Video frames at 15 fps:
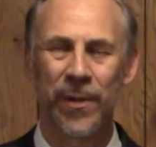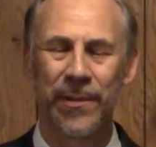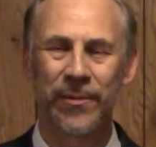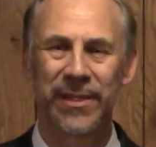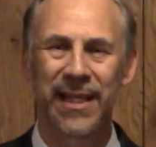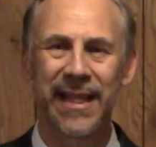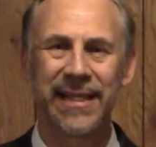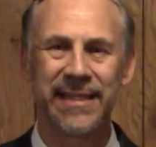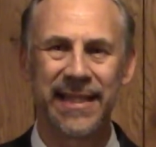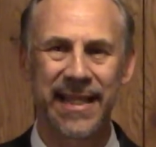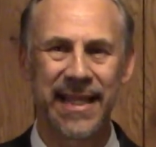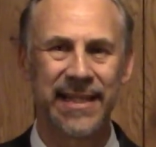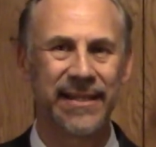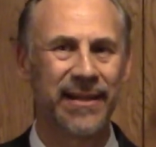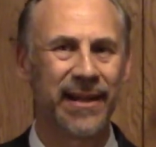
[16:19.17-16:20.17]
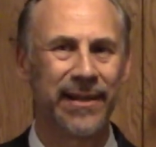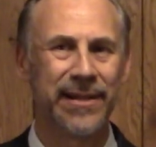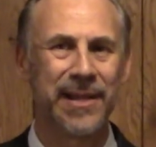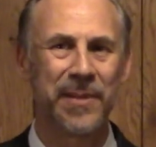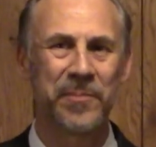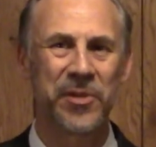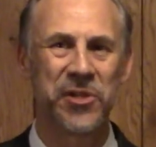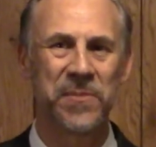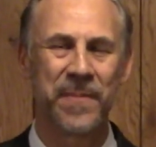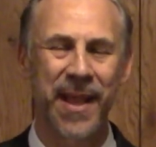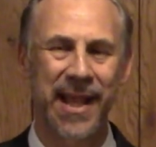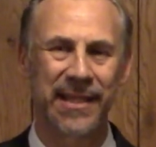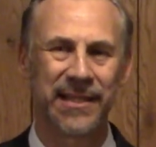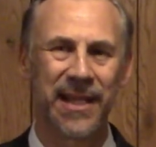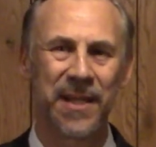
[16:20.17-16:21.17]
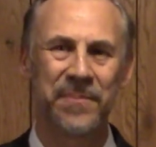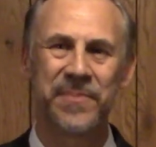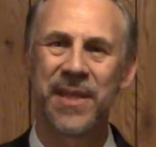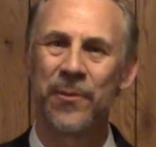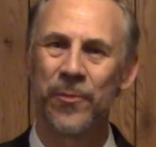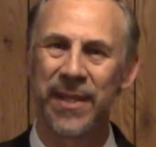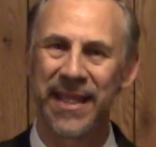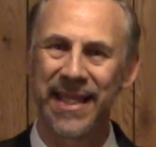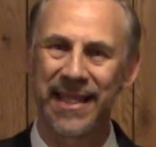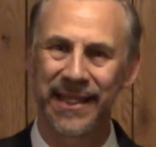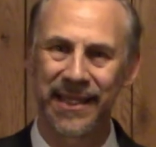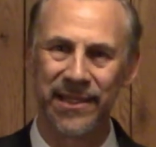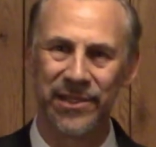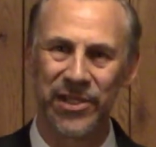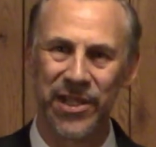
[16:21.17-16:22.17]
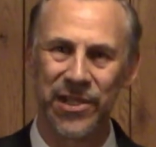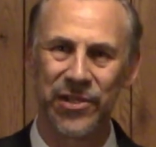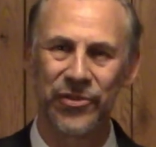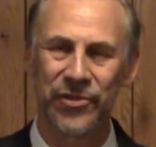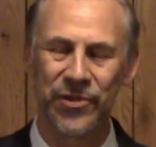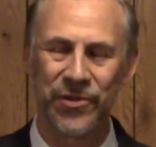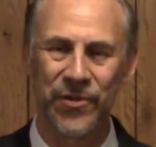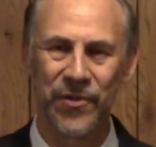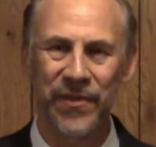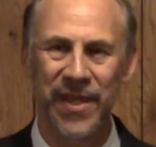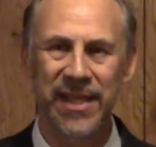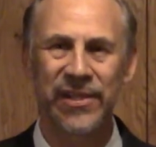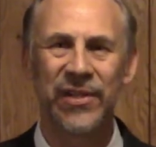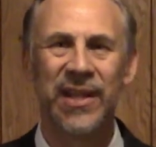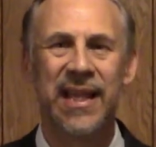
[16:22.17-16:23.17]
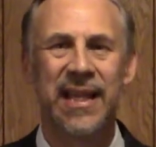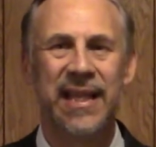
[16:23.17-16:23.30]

We would like to get our numbers back up that we can continue to do this,